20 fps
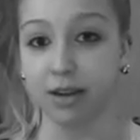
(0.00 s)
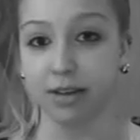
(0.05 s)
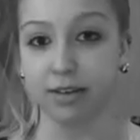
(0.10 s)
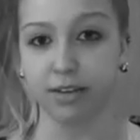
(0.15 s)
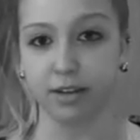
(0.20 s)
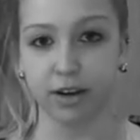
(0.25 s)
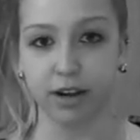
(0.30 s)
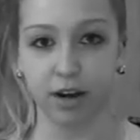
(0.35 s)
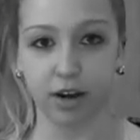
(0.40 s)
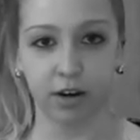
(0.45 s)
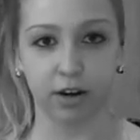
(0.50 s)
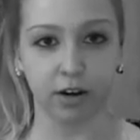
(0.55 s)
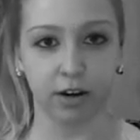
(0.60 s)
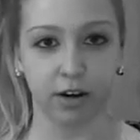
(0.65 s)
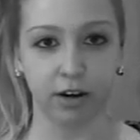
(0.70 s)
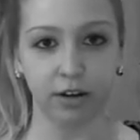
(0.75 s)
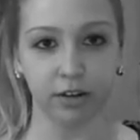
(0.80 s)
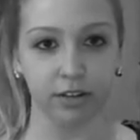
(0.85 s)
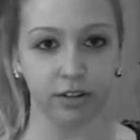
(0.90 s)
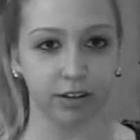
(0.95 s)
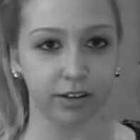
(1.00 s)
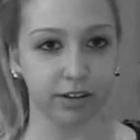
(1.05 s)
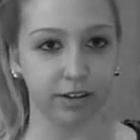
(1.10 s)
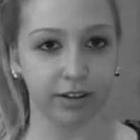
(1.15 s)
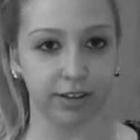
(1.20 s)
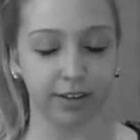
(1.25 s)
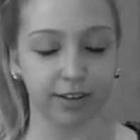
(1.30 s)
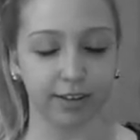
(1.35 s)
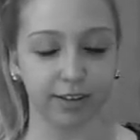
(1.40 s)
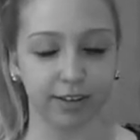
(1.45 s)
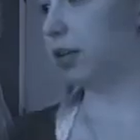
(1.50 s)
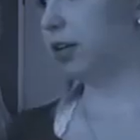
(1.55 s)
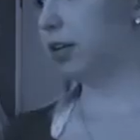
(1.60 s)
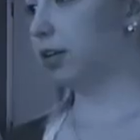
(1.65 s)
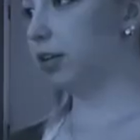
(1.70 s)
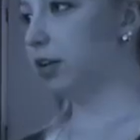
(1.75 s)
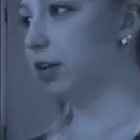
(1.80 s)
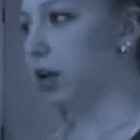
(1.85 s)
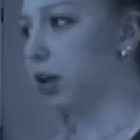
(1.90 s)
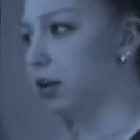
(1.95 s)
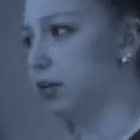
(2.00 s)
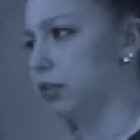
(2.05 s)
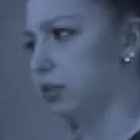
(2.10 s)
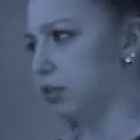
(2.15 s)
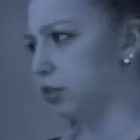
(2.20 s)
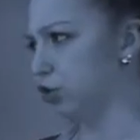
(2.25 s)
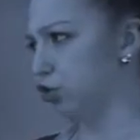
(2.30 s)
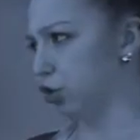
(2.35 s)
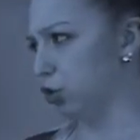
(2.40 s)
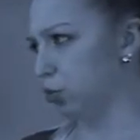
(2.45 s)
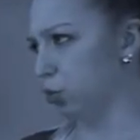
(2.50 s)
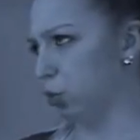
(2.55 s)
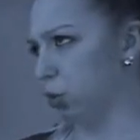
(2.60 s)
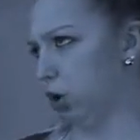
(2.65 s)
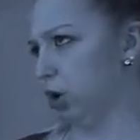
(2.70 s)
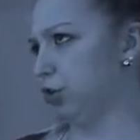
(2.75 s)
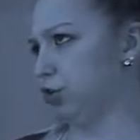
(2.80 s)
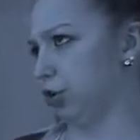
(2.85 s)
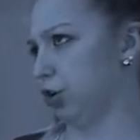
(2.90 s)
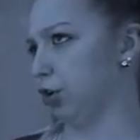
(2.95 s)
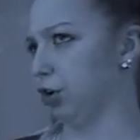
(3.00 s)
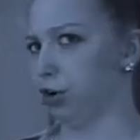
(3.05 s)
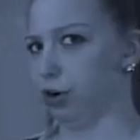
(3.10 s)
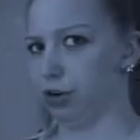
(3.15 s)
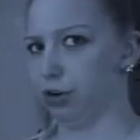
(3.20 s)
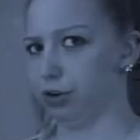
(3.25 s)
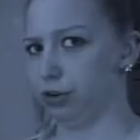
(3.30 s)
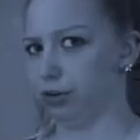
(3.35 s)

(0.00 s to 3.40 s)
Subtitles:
Did it hurt? Did what hurt?